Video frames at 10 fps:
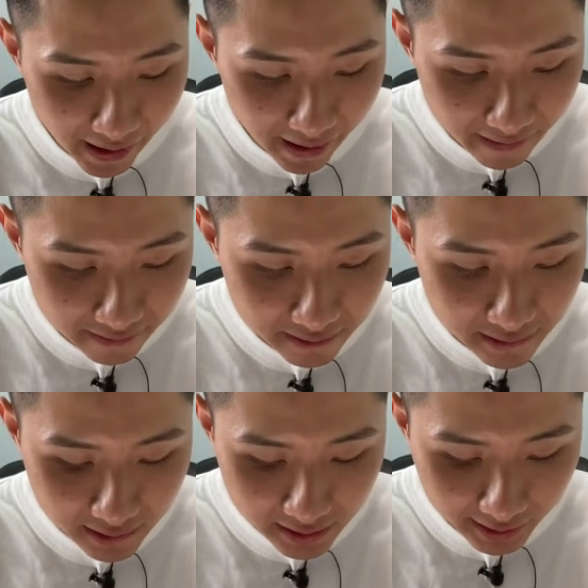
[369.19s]
the
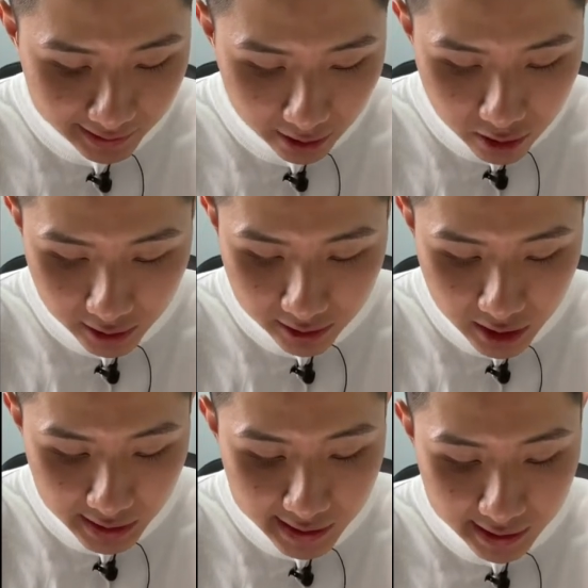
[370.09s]
extension
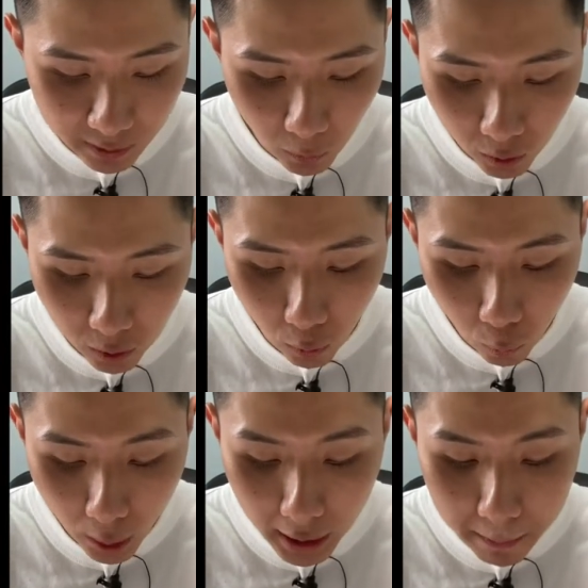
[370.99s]
just go
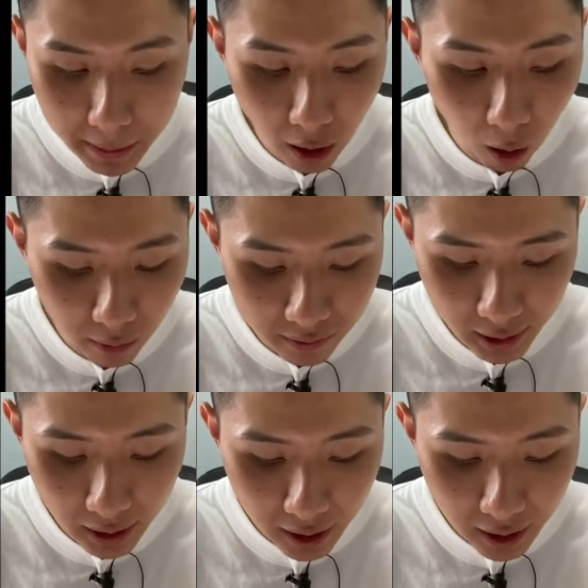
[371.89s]
way beyond